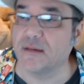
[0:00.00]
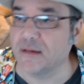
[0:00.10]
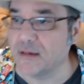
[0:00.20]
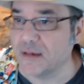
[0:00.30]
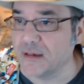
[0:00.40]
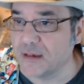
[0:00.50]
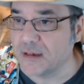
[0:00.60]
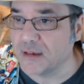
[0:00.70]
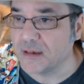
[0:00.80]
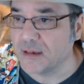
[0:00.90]

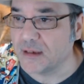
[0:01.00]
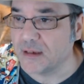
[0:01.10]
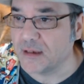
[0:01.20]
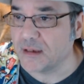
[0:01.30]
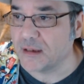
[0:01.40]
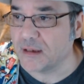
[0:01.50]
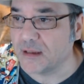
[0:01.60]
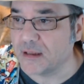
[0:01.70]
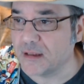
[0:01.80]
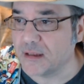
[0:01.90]

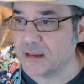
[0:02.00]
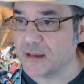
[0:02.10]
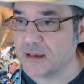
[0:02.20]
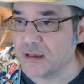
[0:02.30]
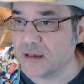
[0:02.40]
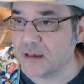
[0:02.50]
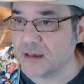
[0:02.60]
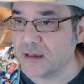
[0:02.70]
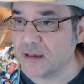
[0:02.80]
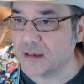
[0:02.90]

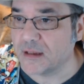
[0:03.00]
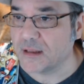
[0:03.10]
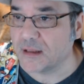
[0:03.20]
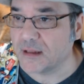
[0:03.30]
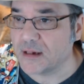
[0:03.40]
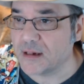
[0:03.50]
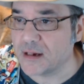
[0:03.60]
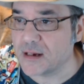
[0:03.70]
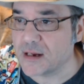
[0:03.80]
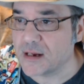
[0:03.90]

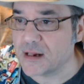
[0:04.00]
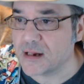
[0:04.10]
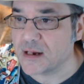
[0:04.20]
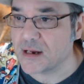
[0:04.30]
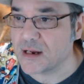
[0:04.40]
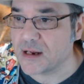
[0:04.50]
(no one is talking)